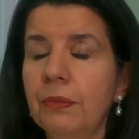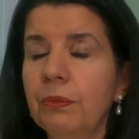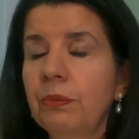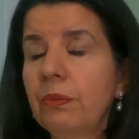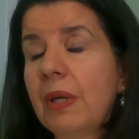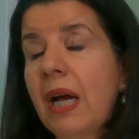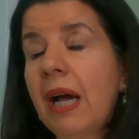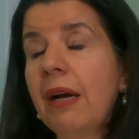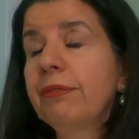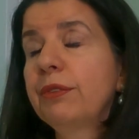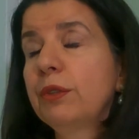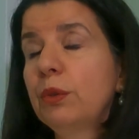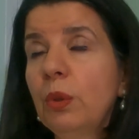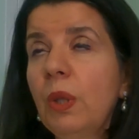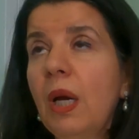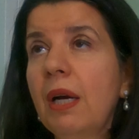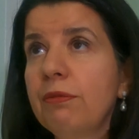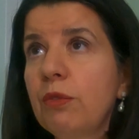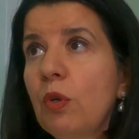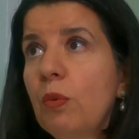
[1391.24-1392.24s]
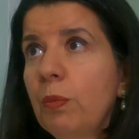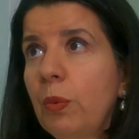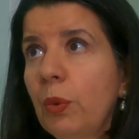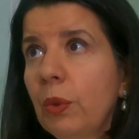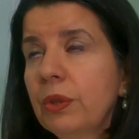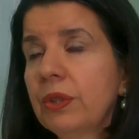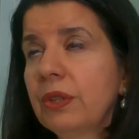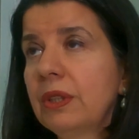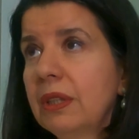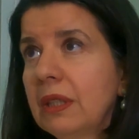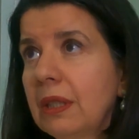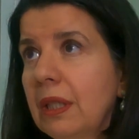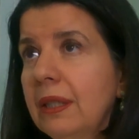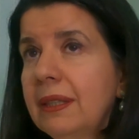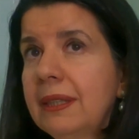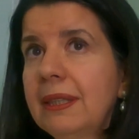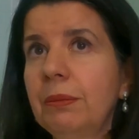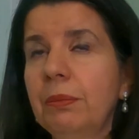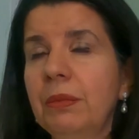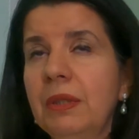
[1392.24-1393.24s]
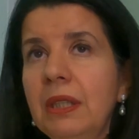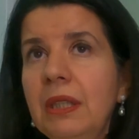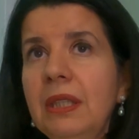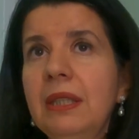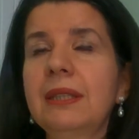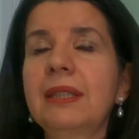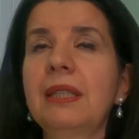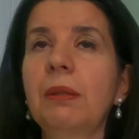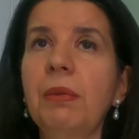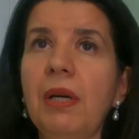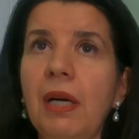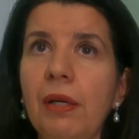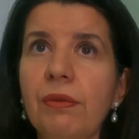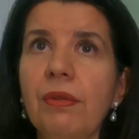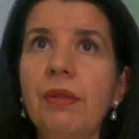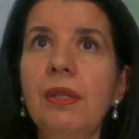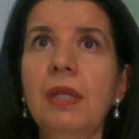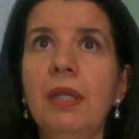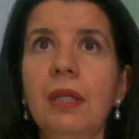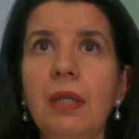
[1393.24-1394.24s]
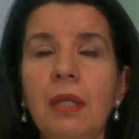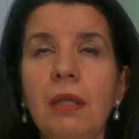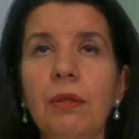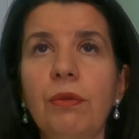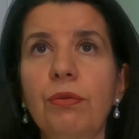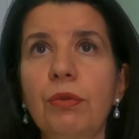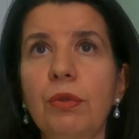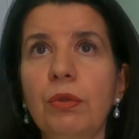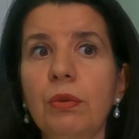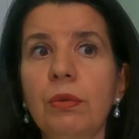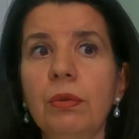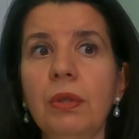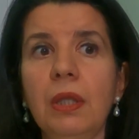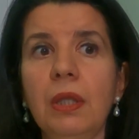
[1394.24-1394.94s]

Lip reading: after you have onboarded the customer, it's about thinking through